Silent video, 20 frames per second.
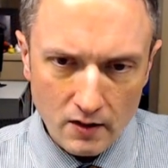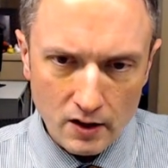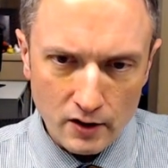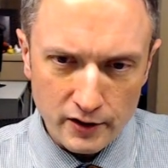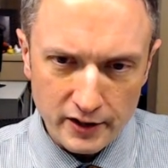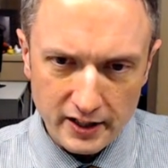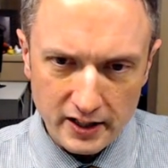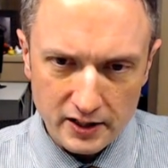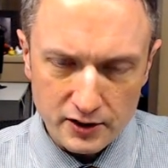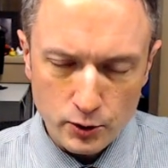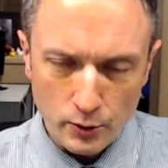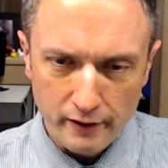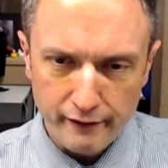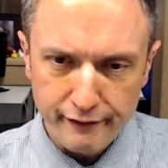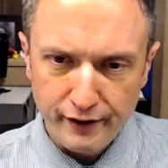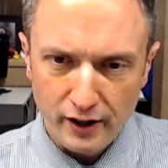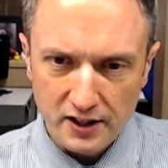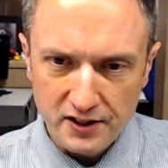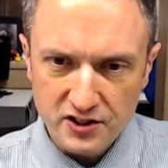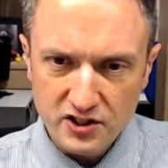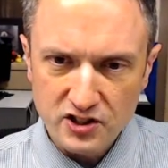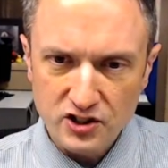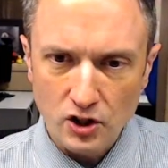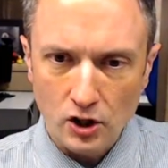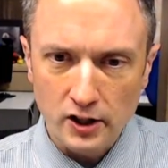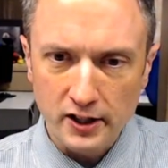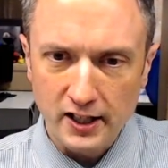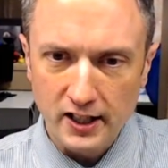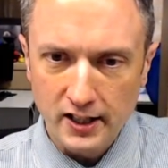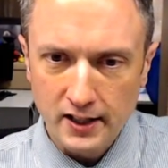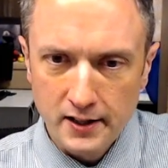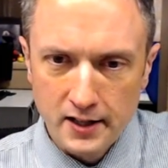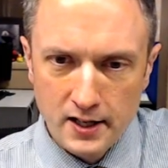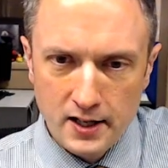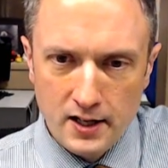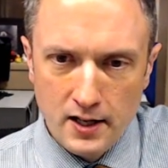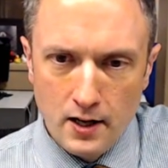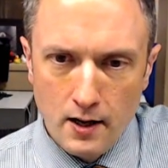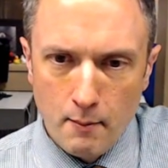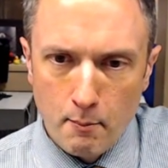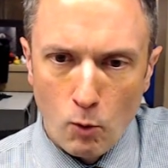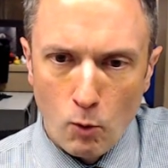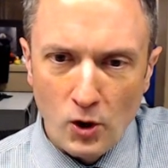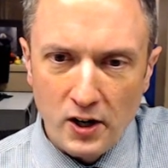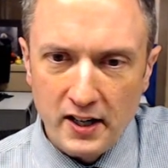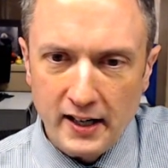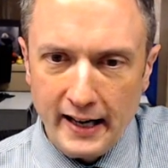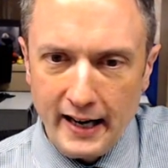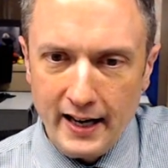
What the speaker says: leading to a very soggy morning